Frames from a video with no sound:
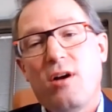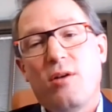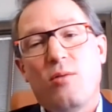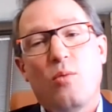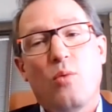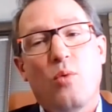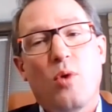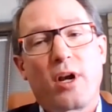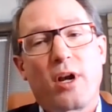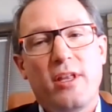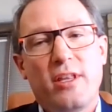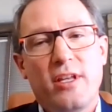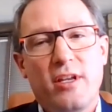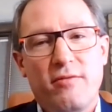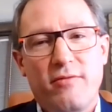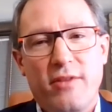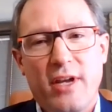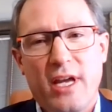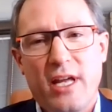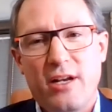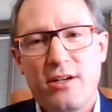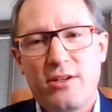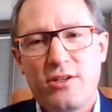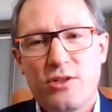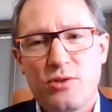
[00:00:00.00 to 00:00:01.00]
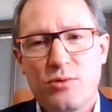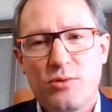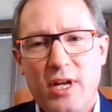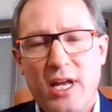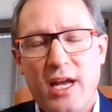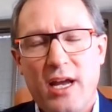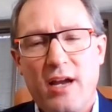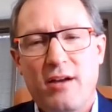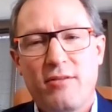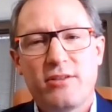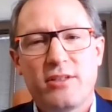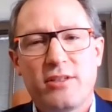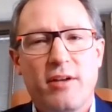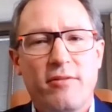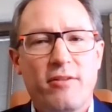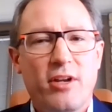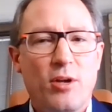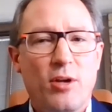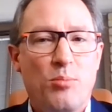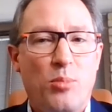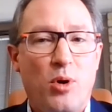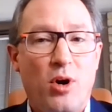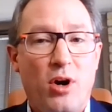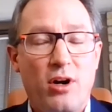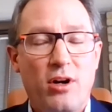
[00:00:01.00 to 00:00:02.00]
One of the advantages we have is
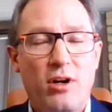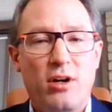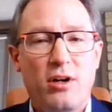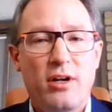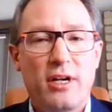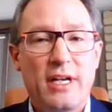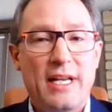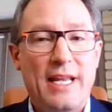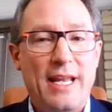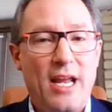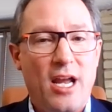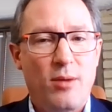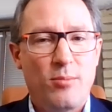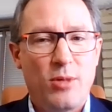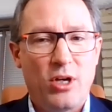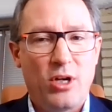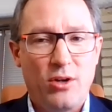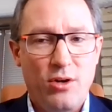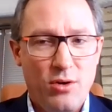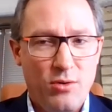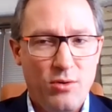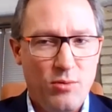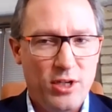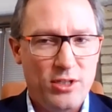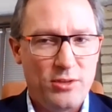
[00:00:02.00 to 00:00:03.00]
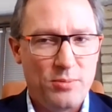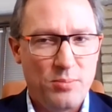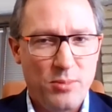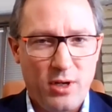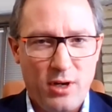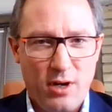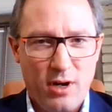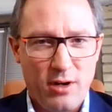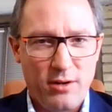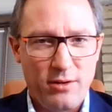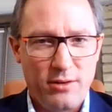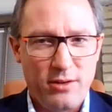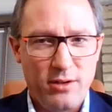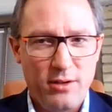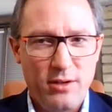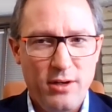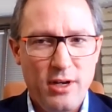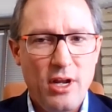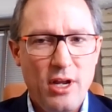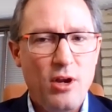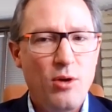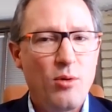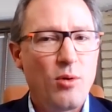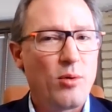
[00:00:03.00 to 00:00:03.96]
having a partner in Cameco at West MacArthur,